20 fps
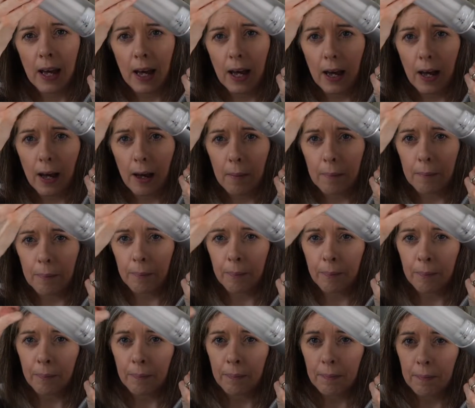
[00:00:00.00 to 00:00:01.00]
in
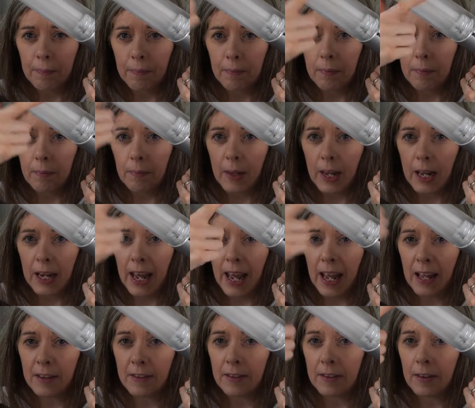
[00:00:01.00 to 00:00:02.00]

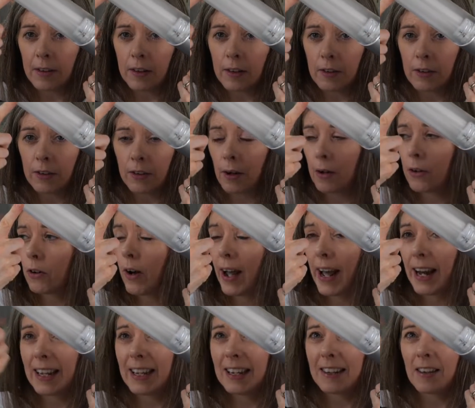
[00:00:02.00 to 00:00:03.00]
it, so not
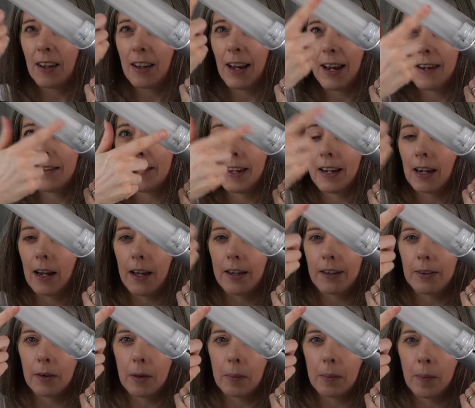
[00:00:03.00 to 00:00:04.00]
LED
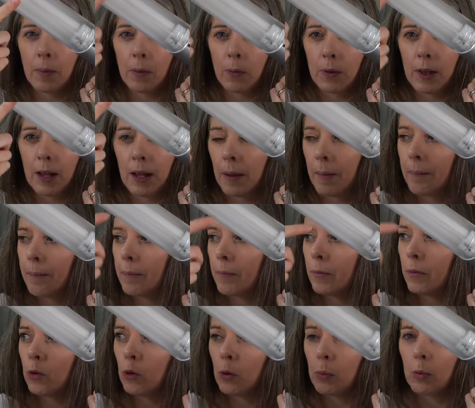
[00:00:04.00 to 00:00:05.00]
lights or the
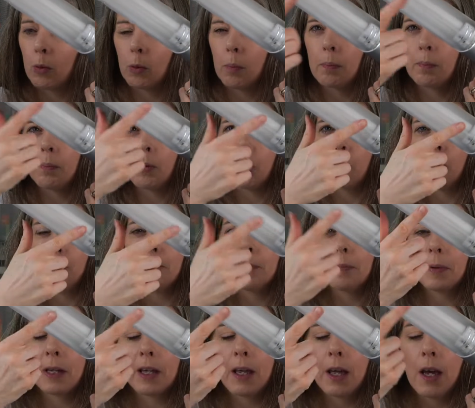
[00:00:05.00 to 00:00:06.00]
normal bulbs,
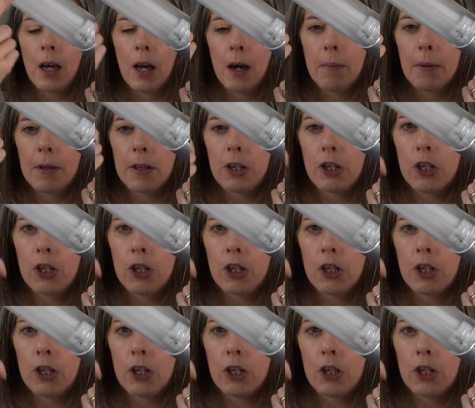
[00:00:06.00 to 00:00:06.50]
but the